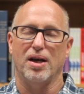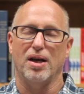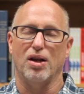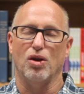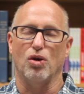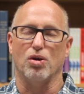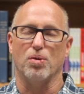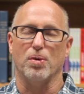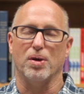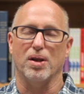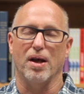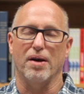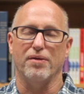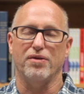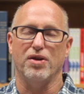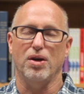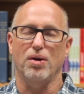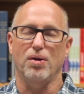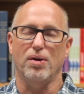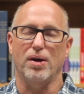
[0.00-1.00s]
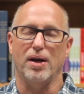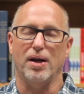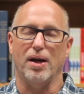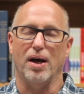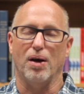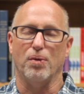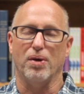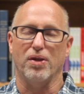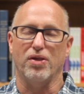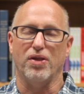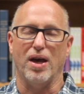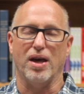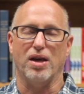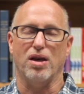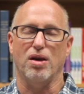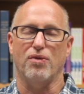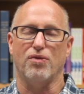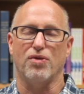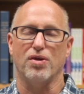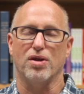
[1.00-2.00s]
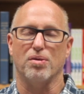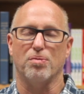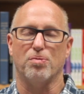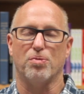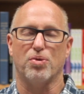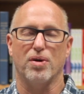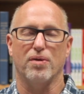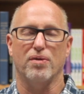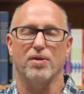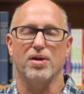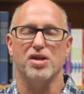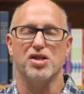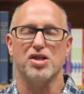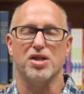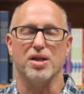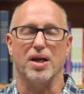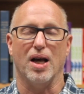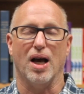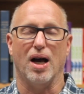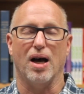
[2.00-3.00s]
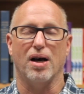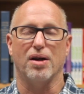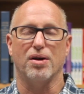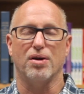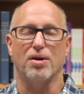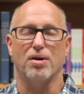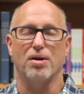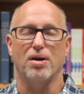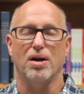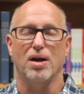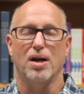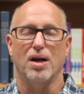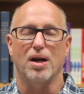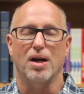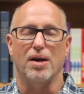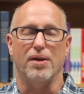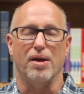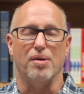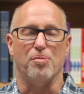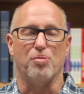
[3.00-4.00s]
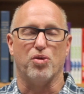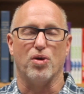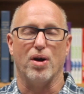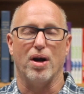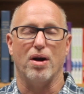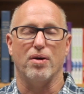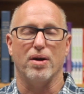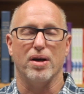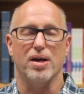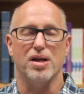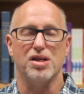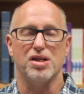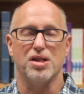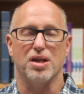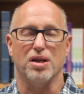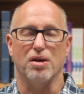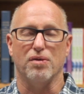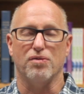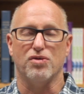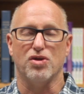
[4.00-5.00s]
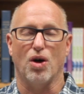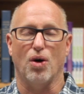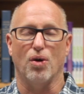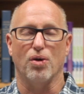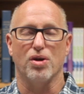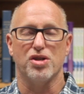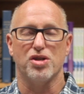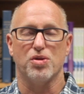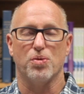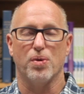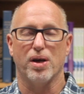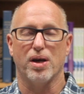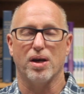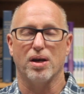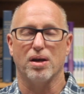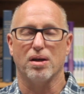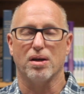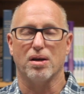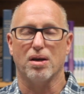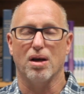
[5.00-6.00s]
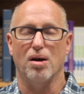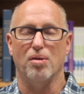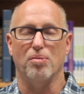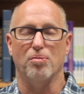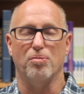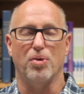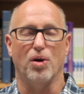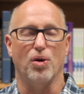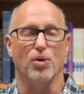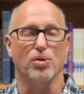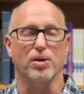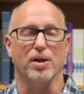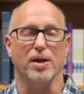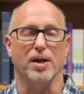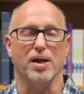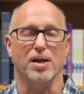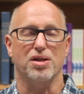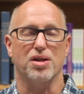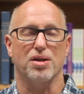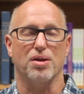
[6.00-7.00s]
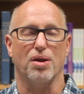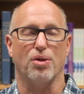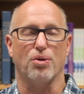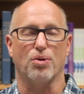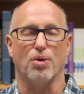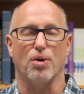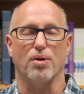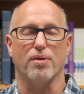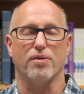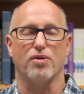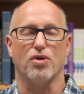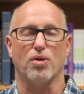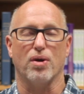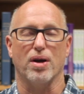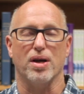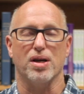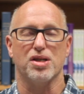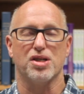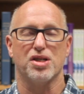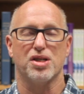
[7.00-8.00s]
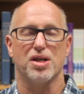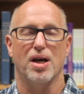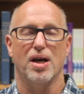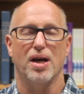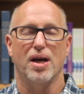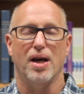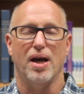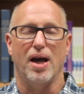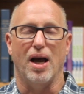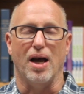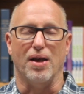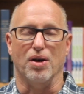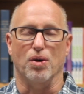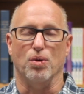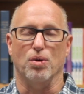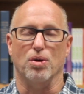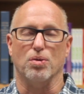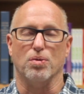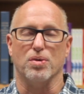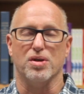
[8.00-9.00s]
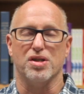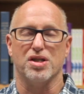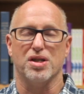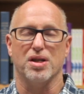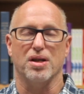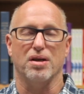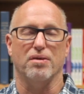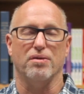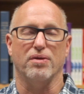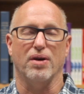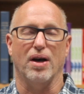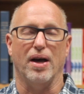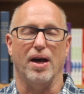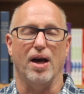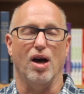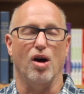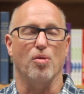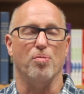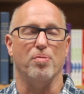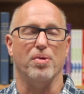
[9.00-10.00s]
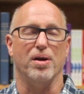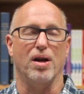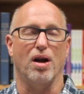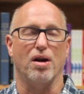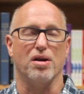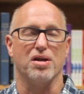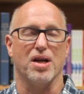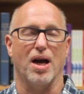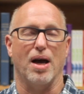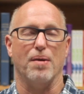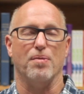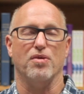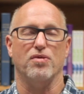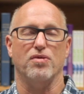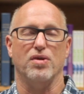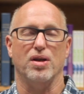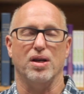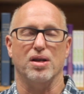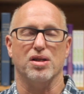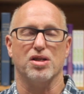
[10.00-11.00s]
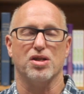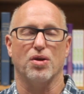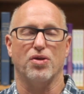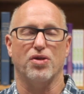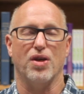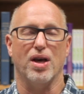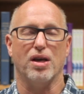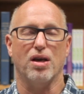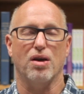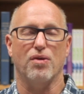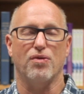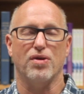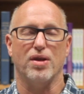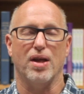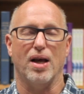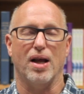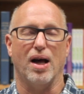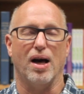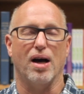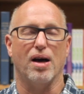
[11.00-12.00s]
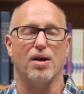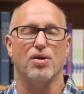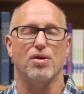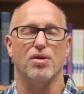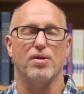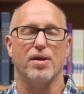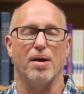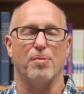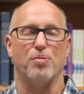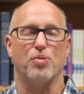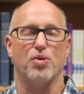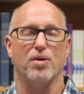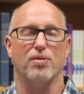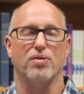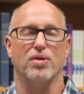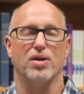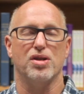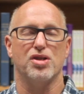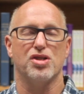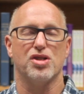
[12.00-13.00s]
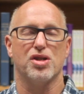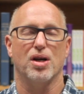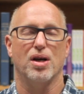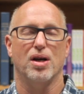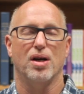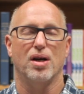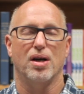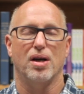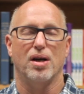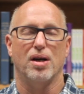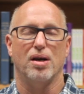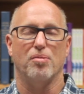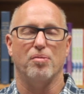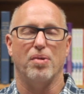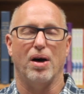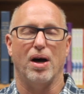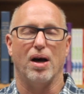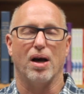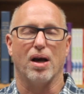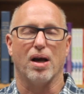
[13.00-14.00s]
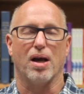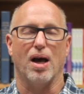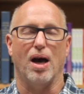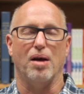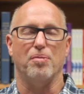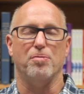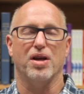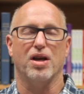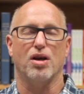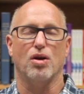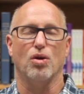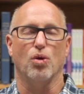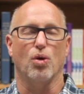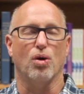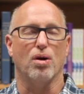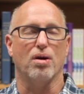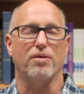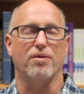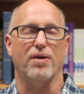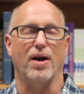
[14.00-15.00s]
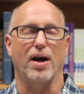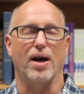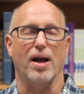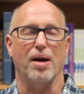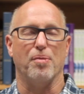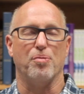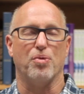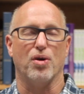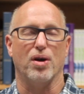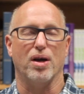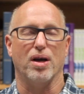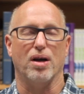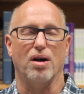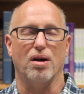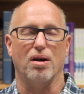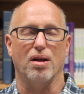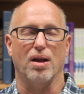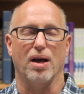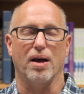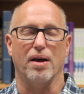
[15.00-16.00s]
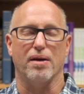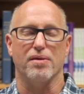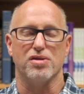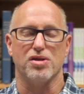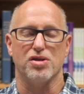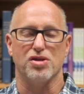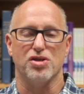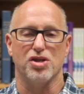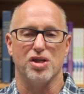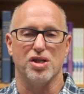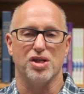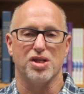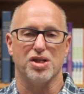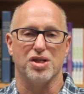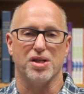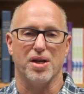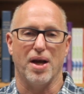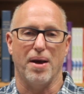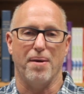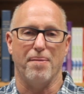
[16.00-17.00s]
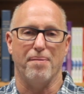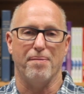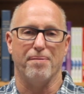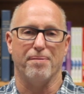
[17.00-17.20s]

Lord, we love you and uh, we thank you for the privilege and the honor that prayer is, that you've told us we can come boldly to the throne of grace and that we'll receive uh, help in our time of need. So thank you for that honor that privilege. But God, be glorified, I pray, in our lives. In Jesus' name.